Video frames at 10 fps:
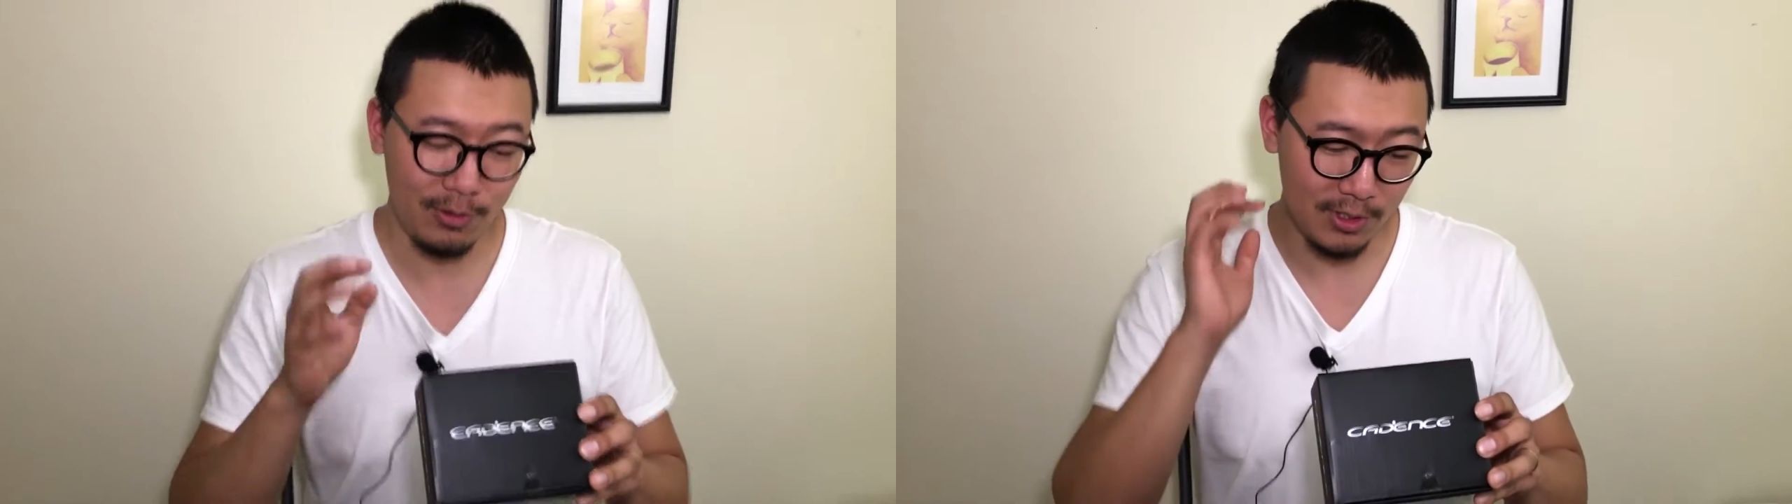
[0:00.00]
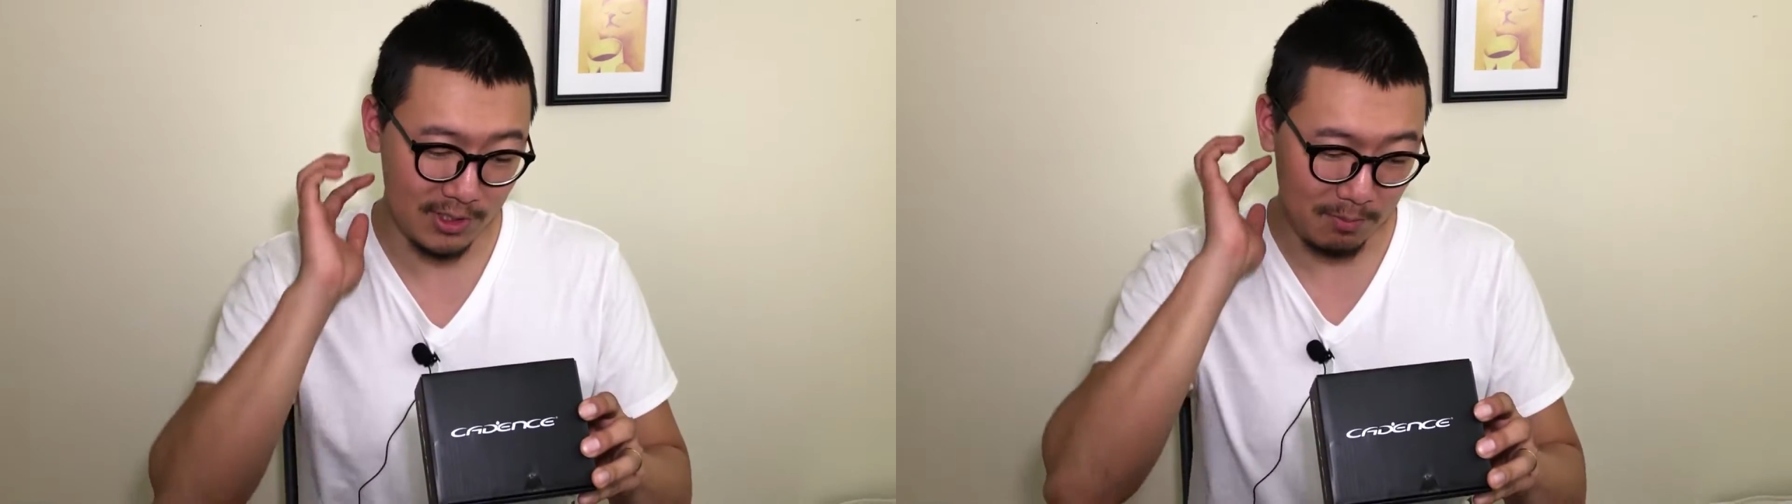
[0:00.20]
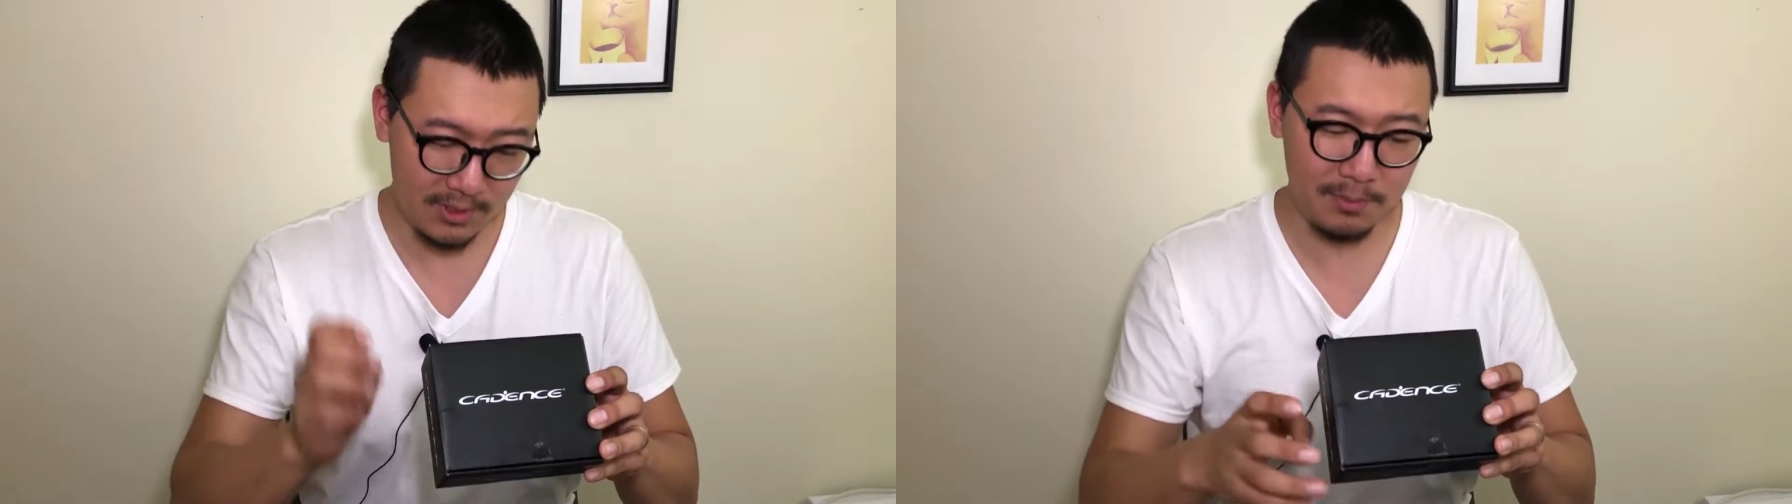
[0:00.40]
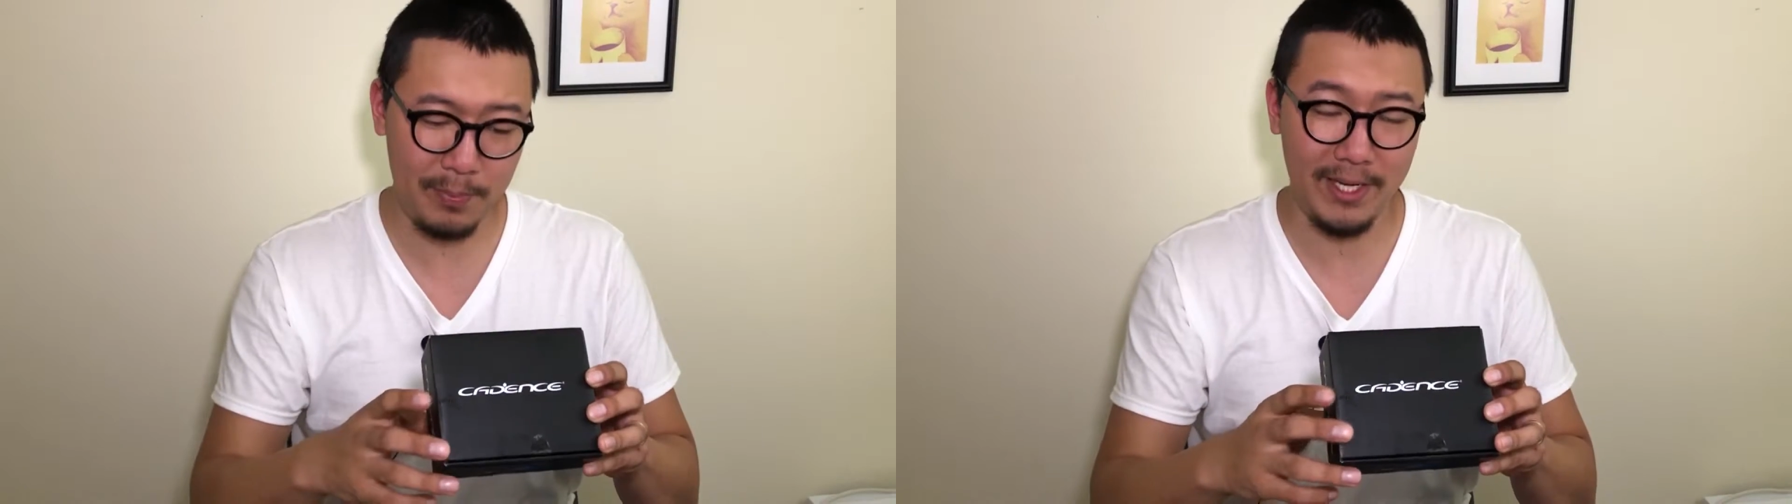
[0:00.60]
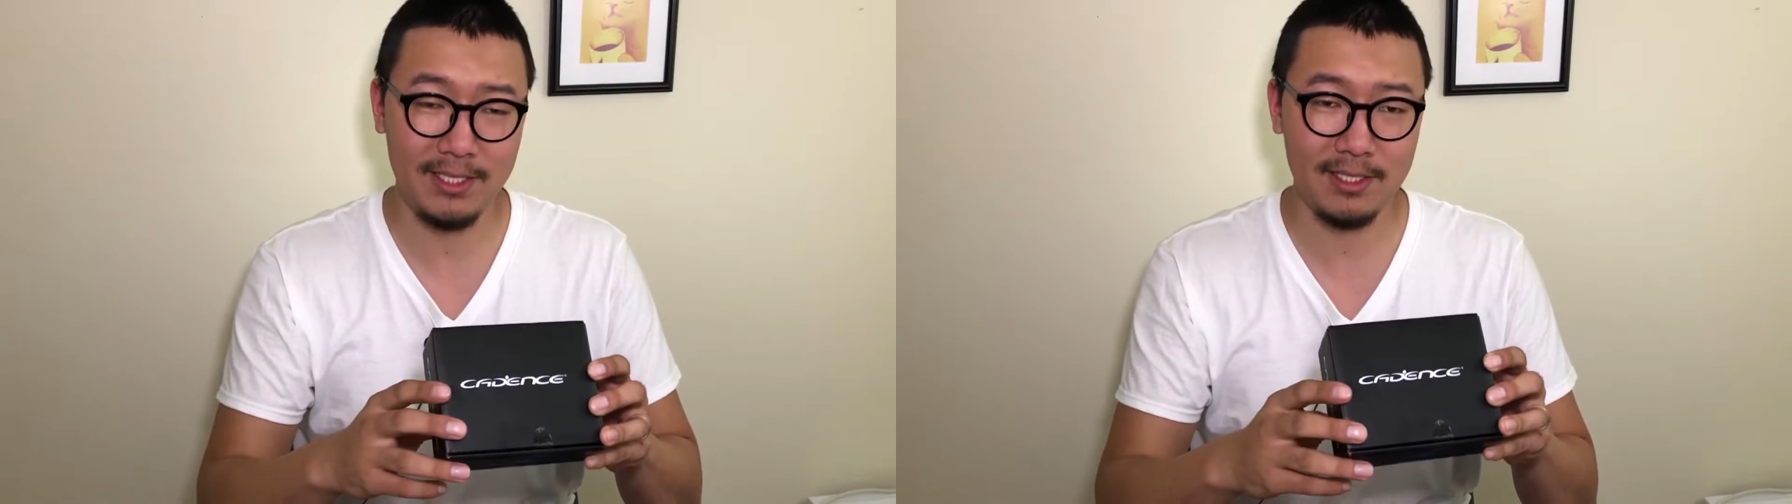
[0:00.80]
the
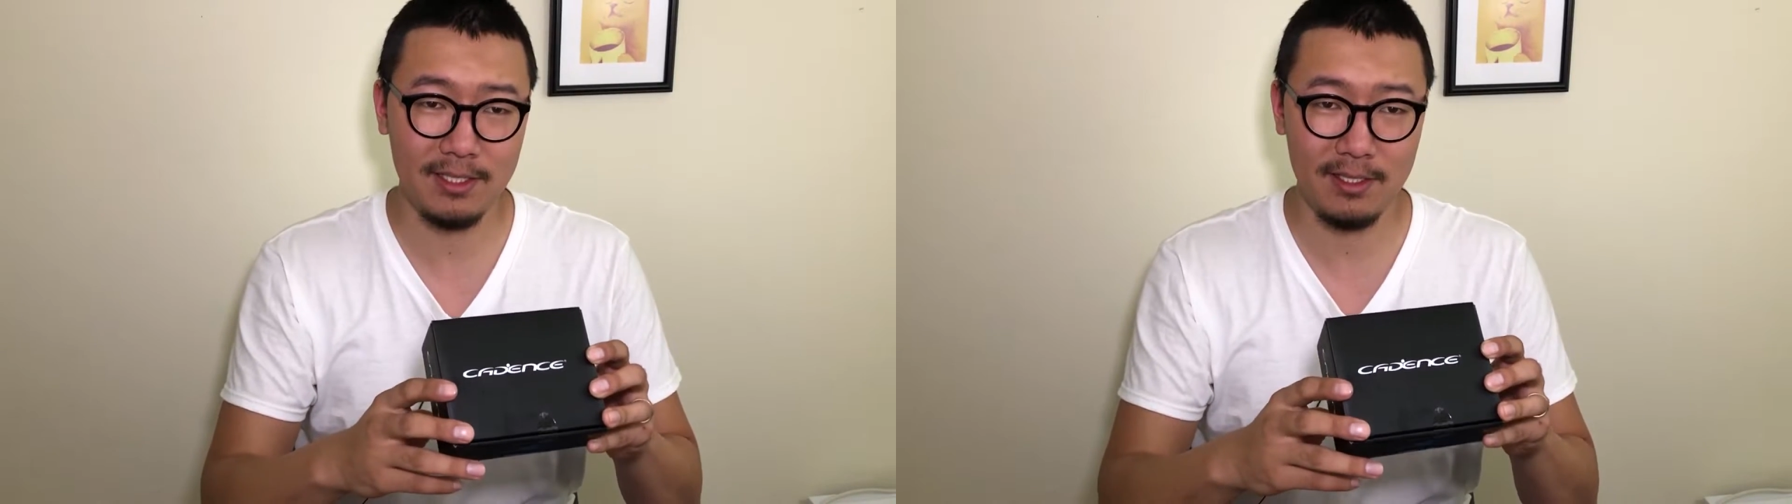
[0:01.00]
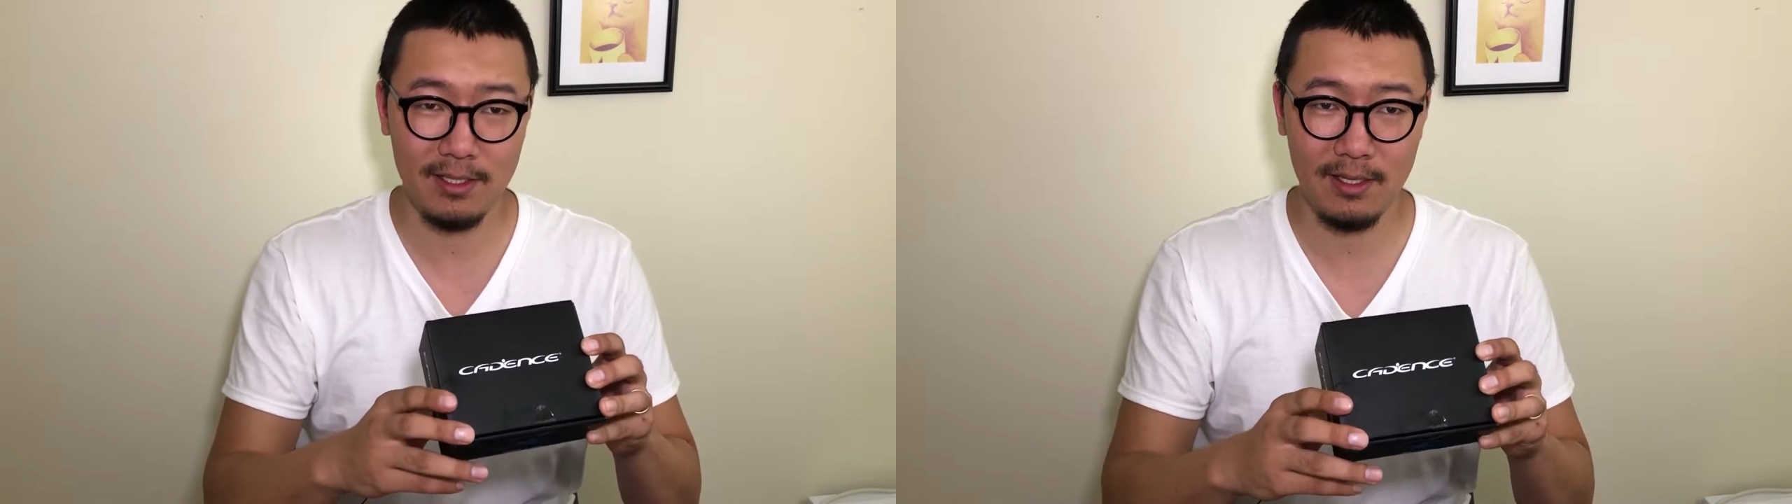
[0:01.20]
specs